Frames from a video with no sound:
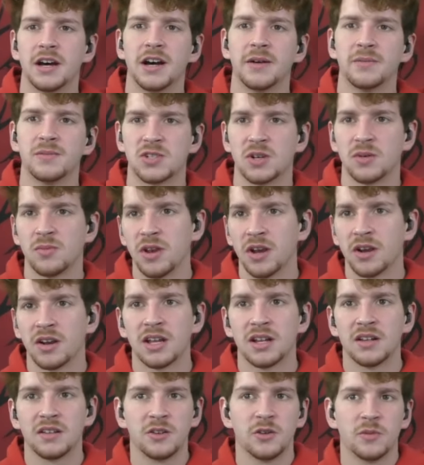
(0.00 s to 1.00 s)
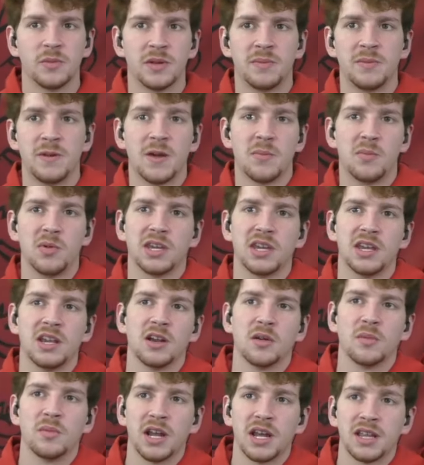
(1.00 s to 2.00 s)
So we are getting a little bit nitpicky
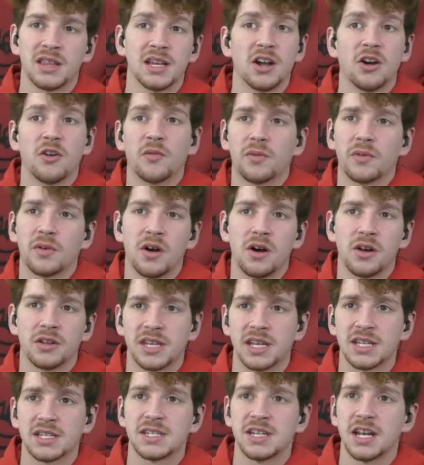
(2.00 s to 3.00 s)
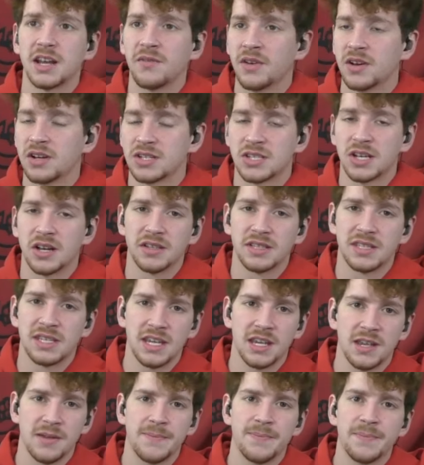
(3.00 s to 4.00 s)
here. But I think overall, Texas Tech, very solid
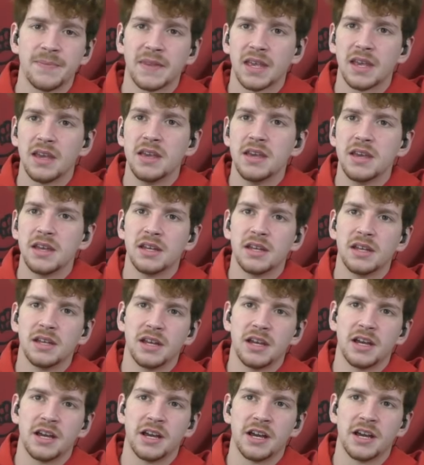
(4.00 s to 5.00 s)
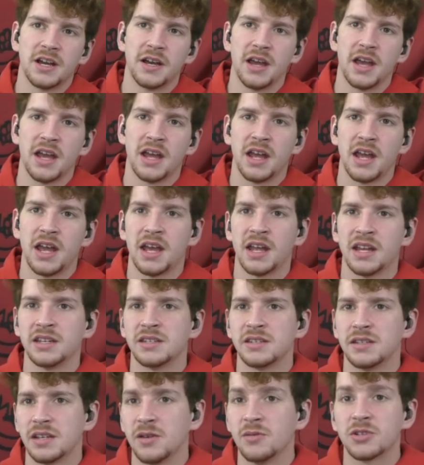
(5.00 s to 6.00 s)
team.
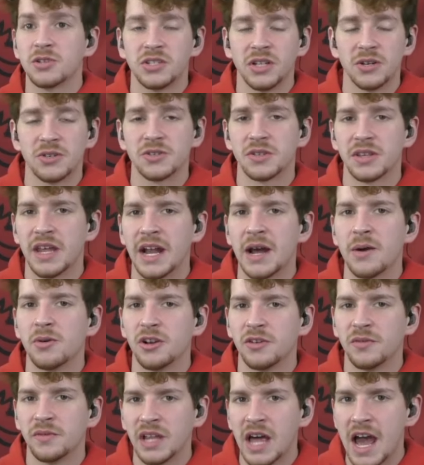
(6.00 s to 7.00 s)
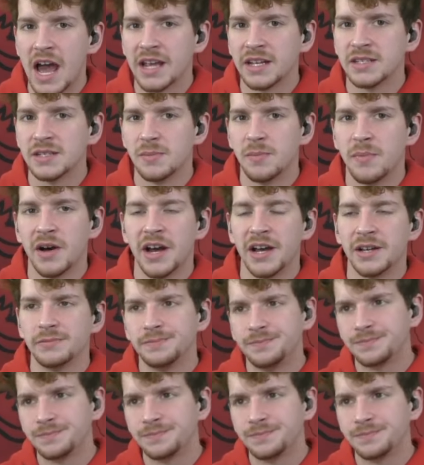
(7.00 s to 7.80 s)
And it was closer than I would have liked, but